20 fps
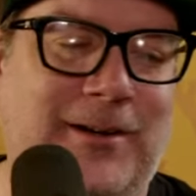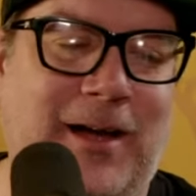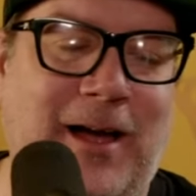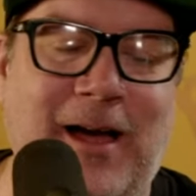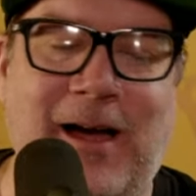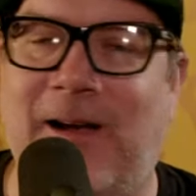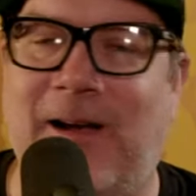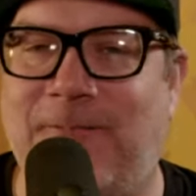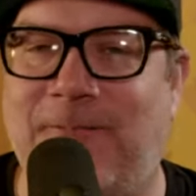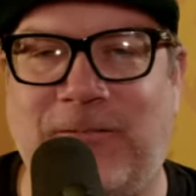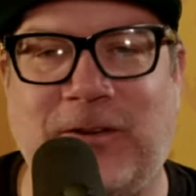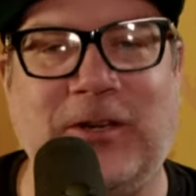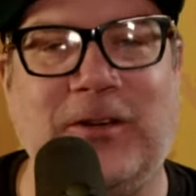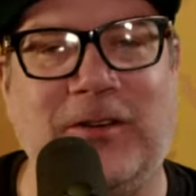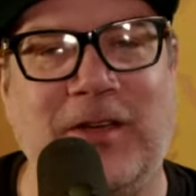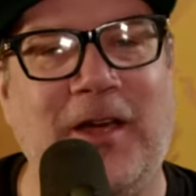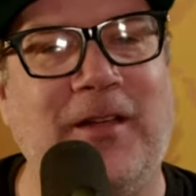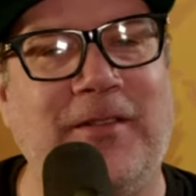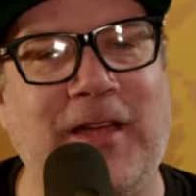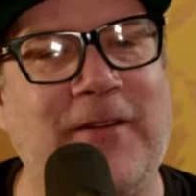I feel
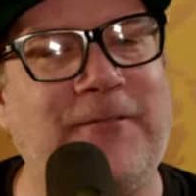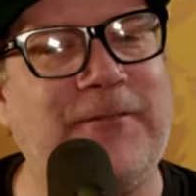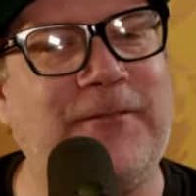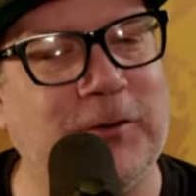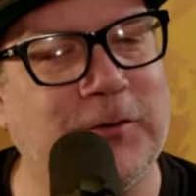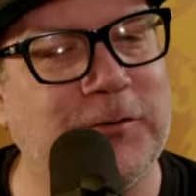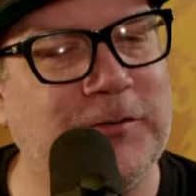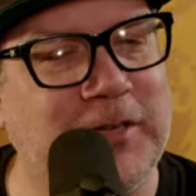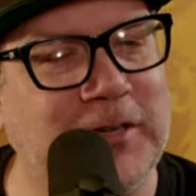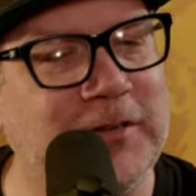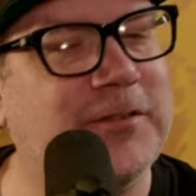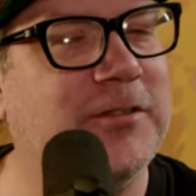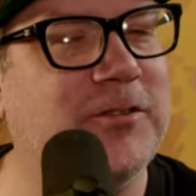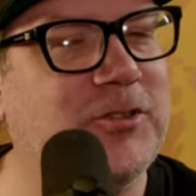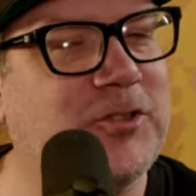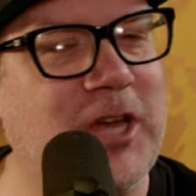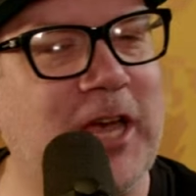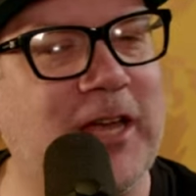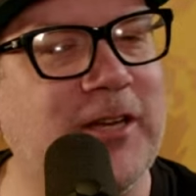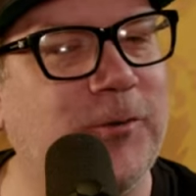that feels
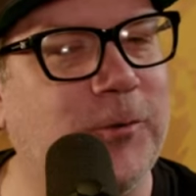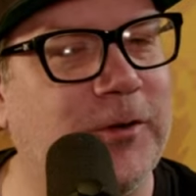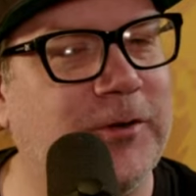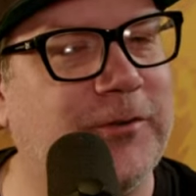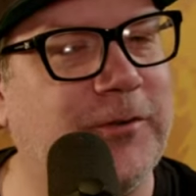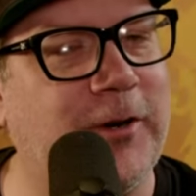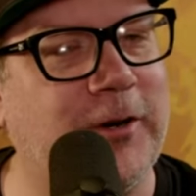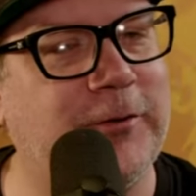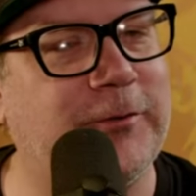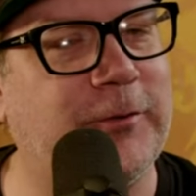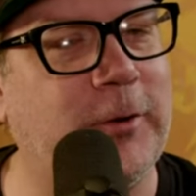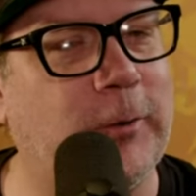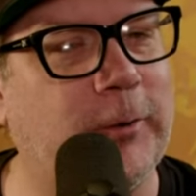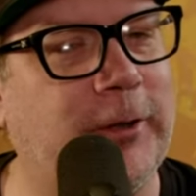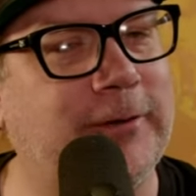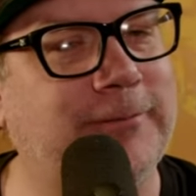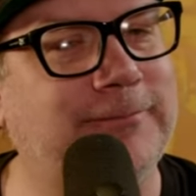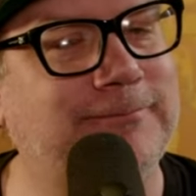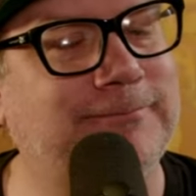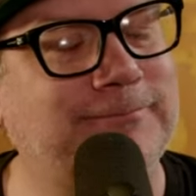disingenuous there, Soder.